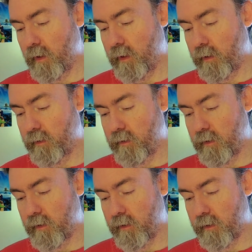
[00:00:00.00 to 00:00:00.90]
and
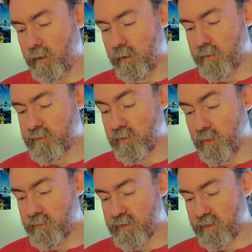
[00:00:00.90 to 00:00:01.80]
so
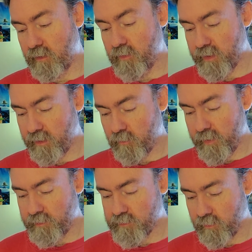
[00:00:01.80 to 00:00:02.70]
I was like, okay,
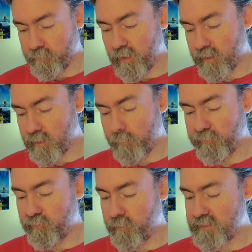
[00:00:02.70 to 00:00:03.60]
great. So I bought a copy
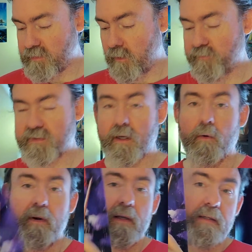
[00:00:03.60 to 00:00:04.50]
for myself.
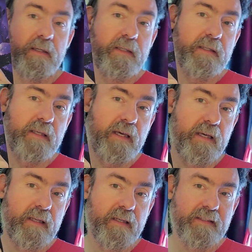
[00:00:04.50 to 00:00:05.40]
So Gideon
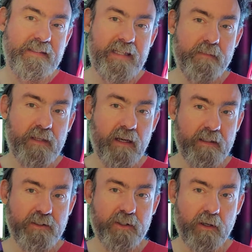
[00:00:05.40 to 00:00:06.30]
Kane, Demon
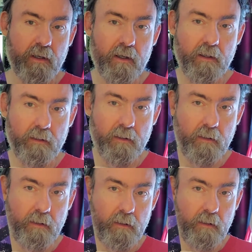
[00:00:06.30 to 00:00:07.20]
Hunter.
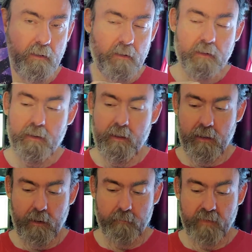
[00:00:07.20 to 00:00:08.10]

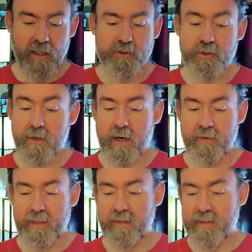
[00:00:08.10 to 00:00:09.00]
Not sure how
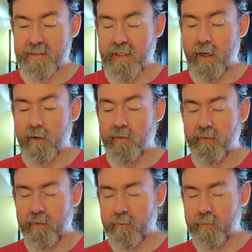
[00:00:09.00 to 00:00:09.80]
to get this now.